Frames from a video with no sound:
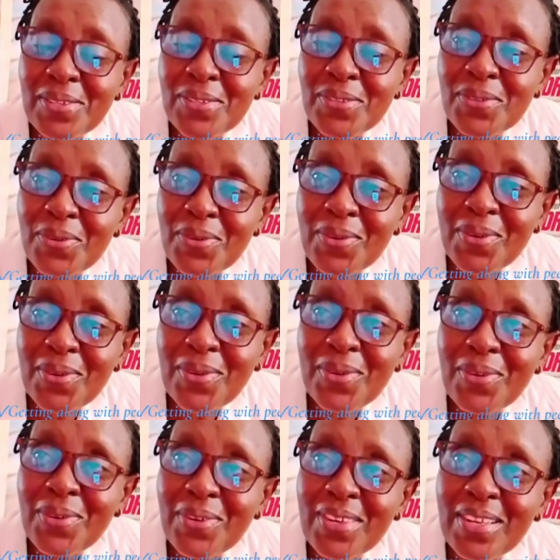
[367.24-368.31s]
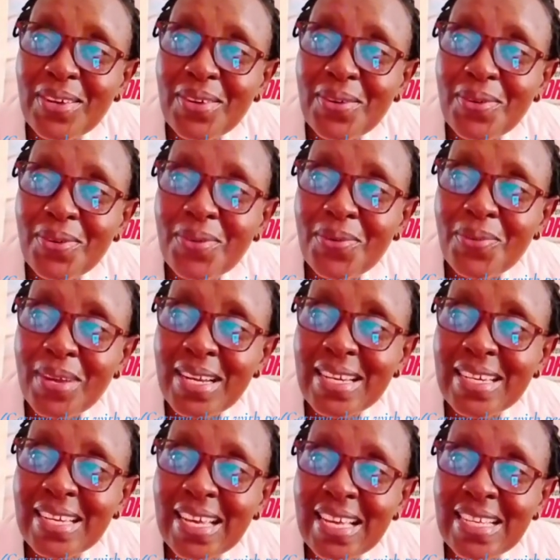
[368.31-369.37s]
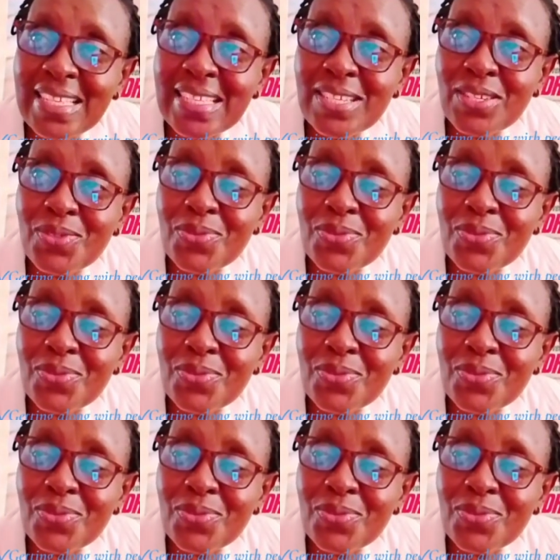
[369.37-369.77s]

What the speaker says: So when it gets